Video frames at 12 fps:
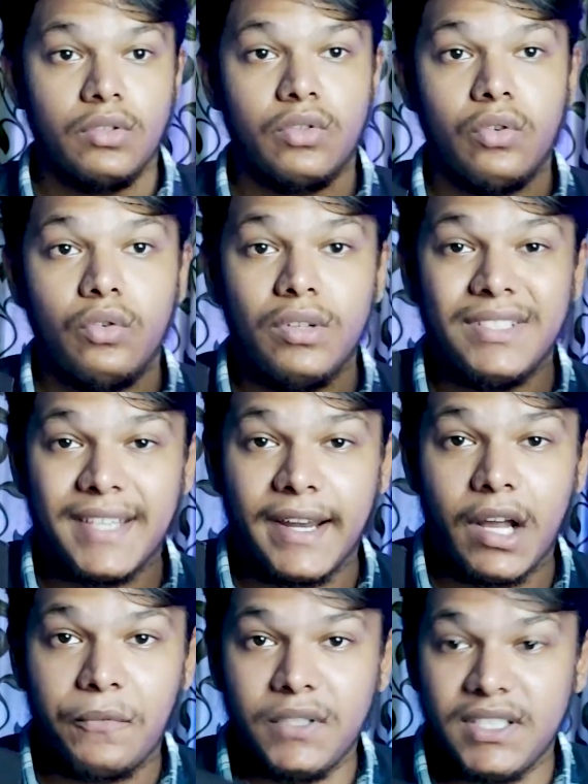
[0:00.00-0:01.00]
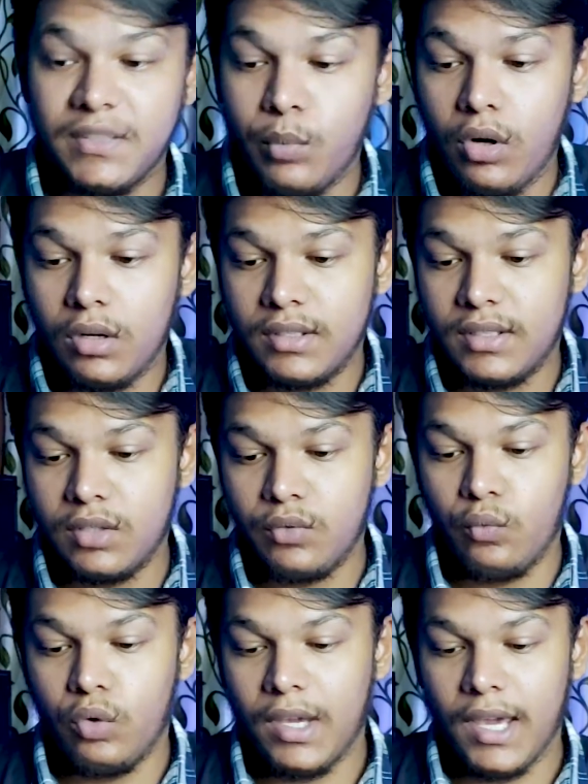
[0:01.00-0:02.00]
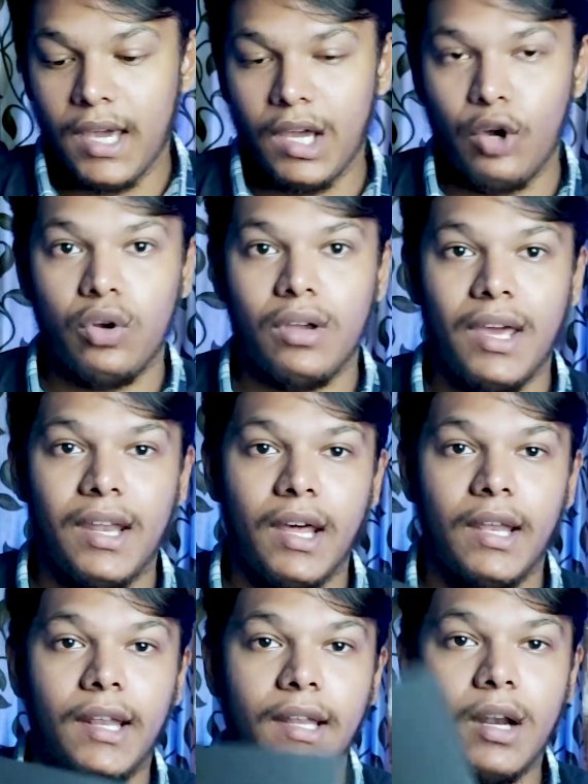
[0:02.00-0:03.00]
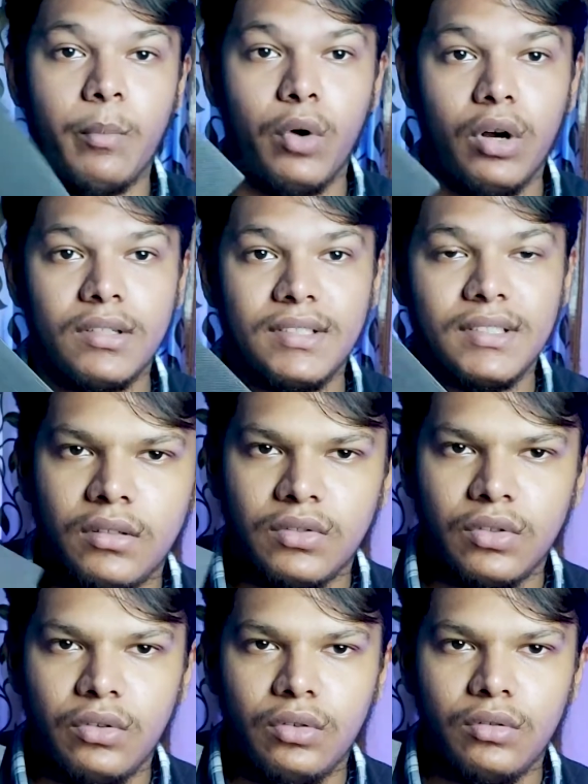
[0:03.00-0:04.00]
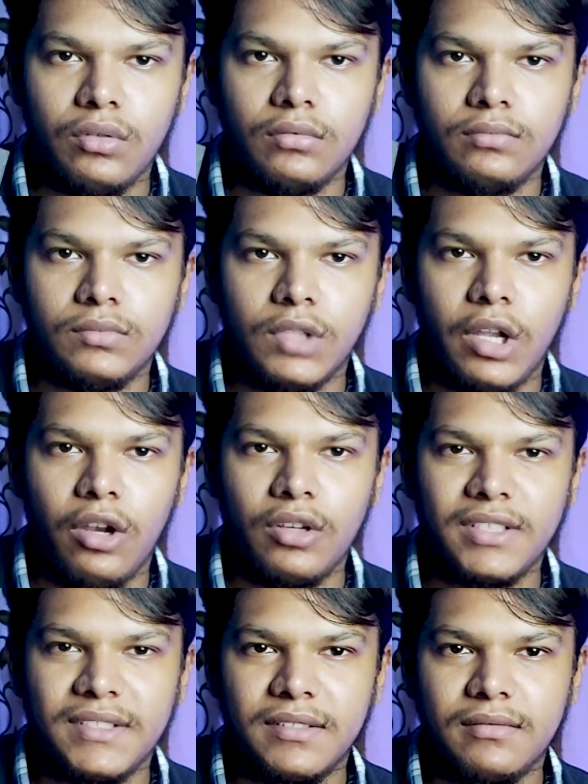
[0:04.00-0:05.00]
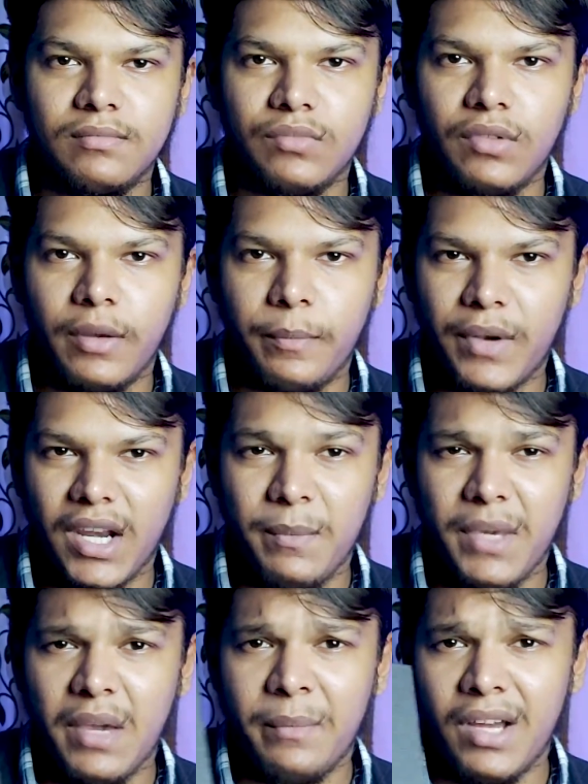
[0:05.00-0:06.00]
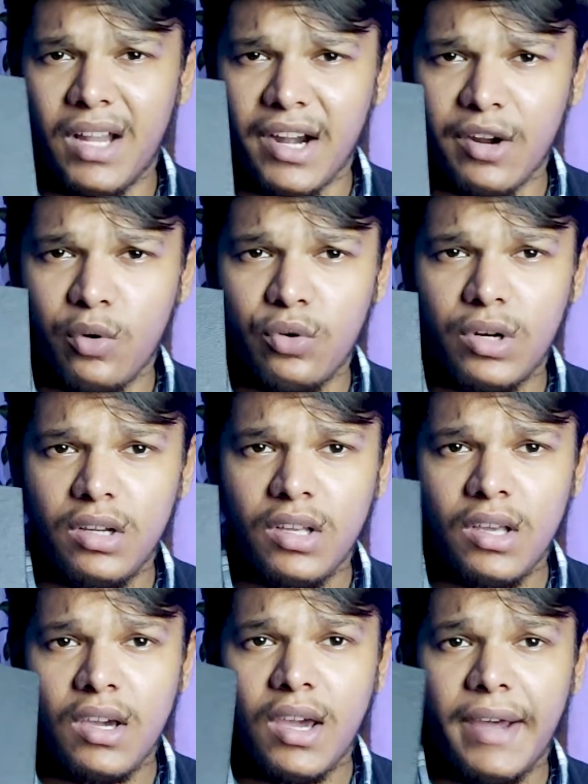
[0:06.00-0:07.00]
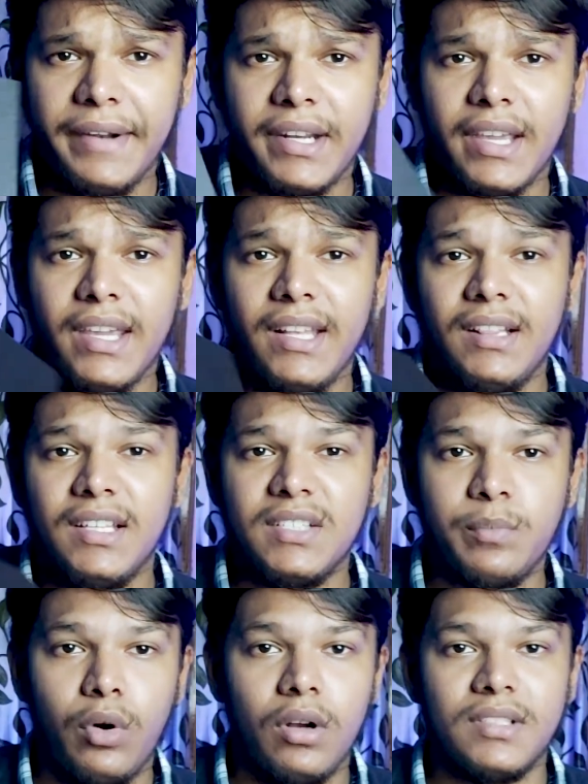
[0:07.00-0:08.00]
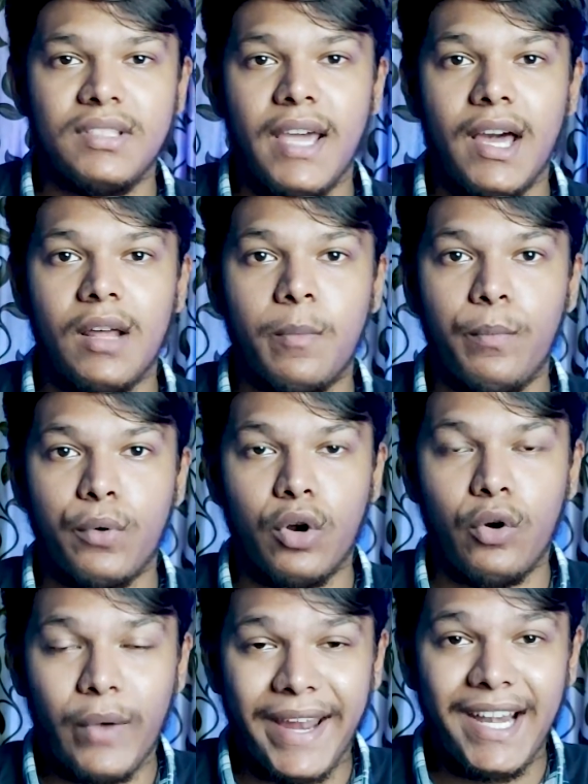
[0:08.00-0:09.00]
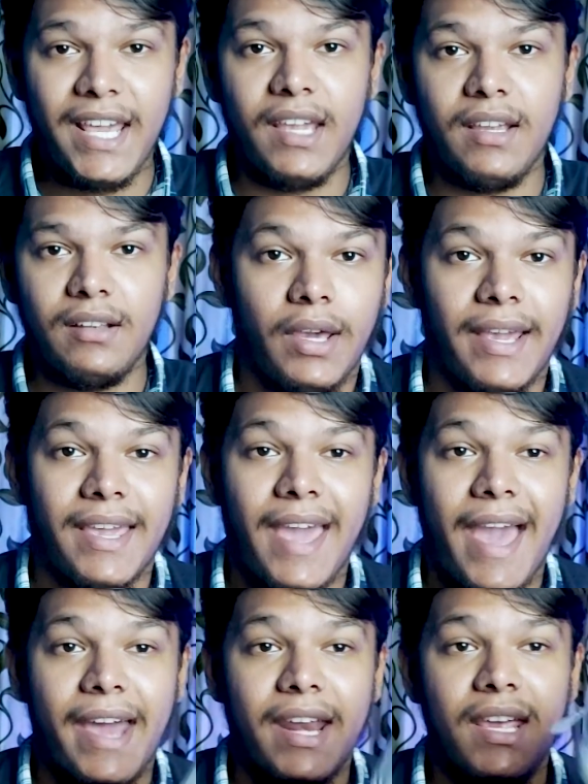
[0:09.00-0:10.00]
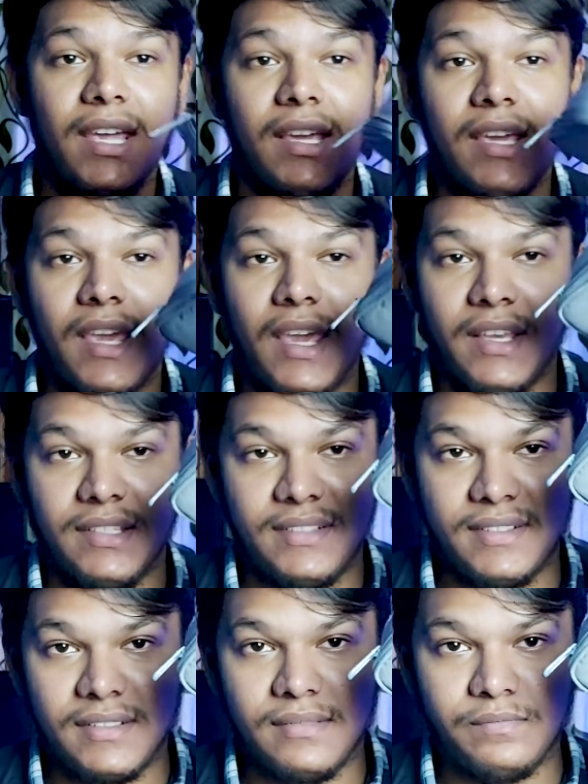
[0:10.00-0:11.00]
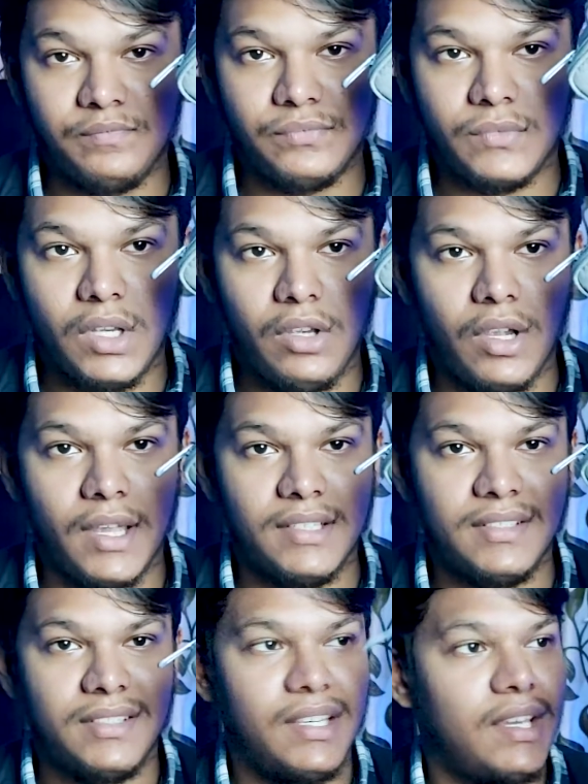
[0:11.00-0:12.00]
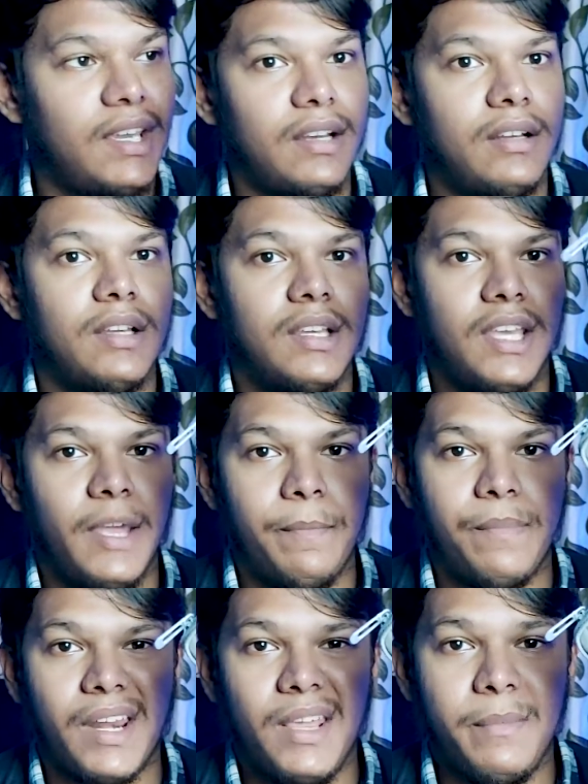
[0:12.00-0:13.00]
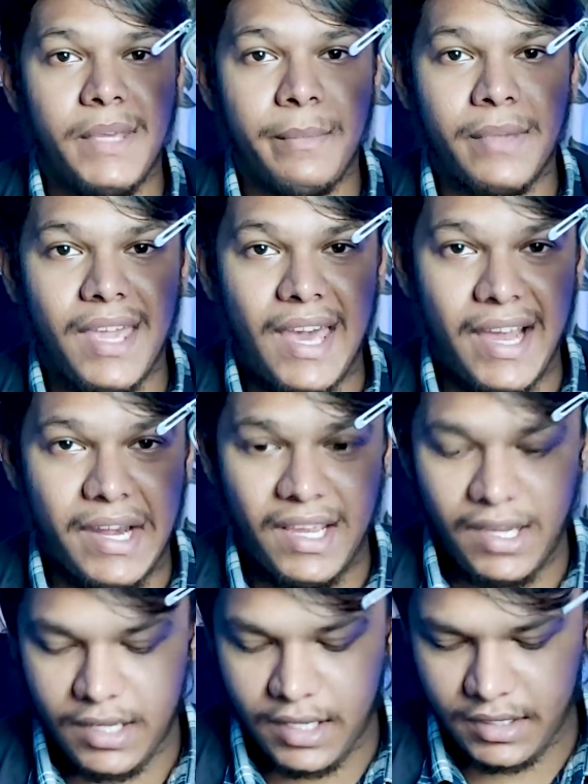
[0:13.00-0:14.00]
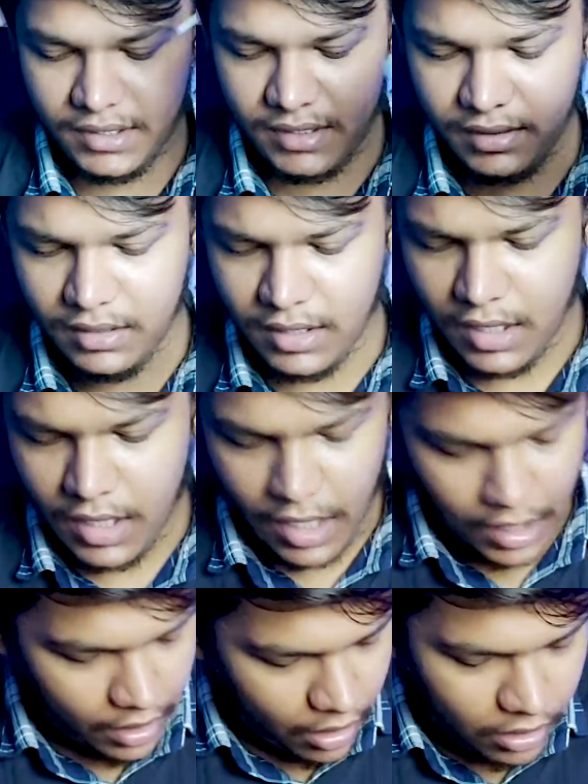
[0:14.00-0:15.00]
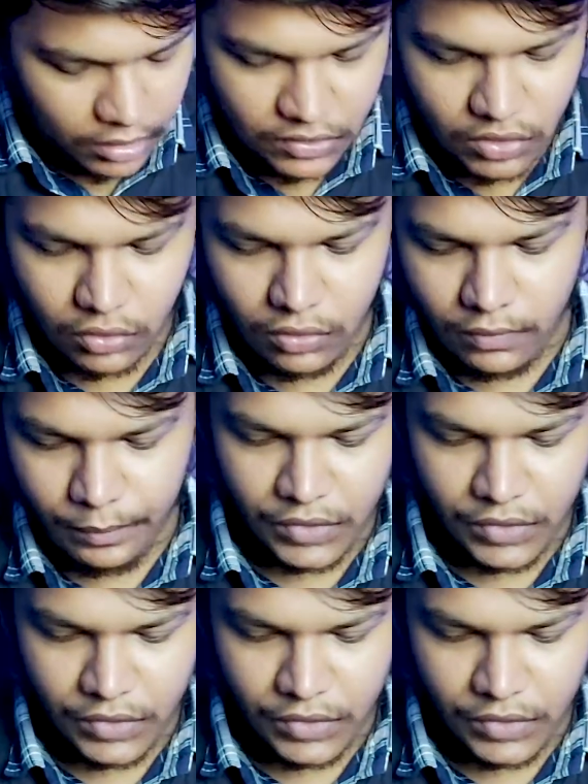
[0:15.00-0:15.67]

So inside of this box we have another box. So looks premium and good, and in this box they are providing a carrying case. You can see here a premium carrying case, and also